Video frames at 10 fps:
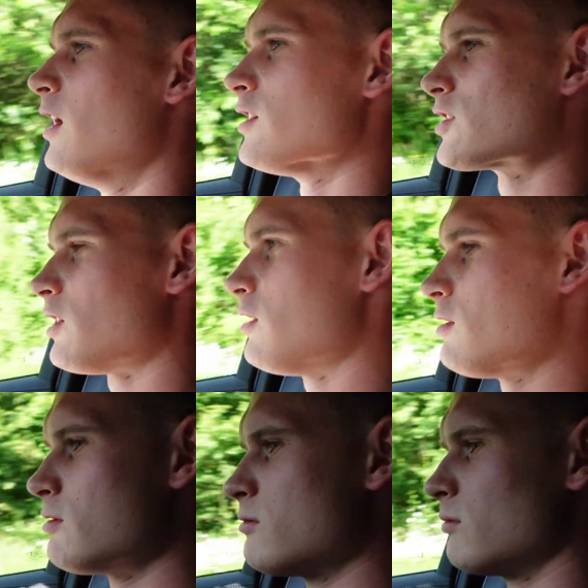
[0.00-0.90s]

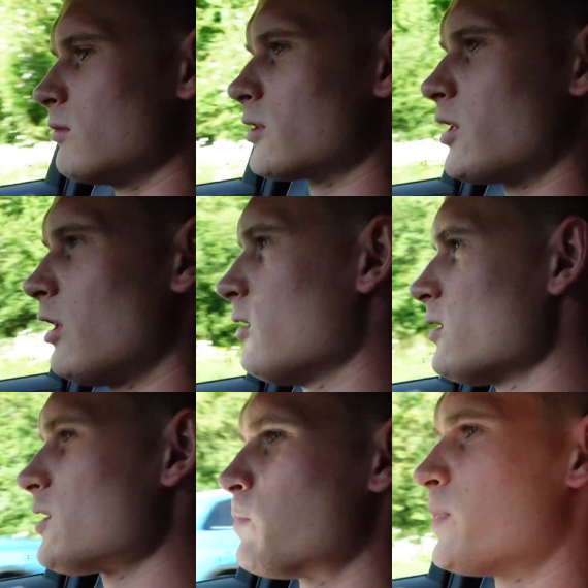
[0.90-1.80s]
So
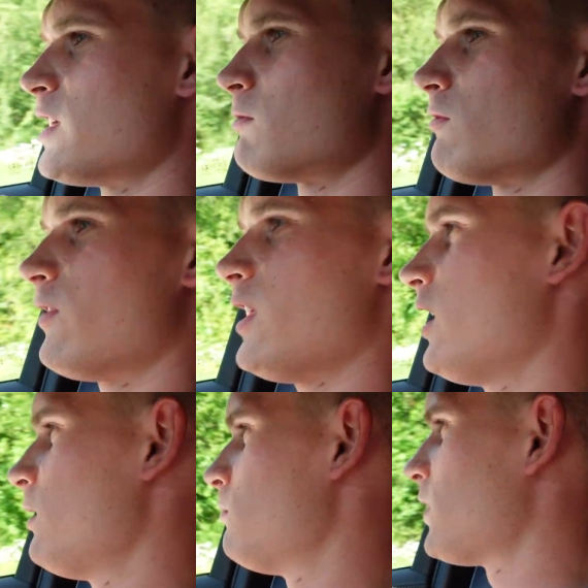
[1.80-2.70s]
car's been with
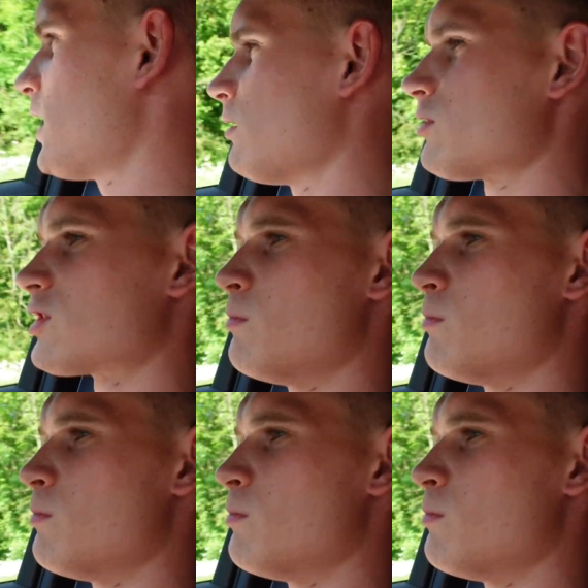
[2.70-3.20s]
him now. So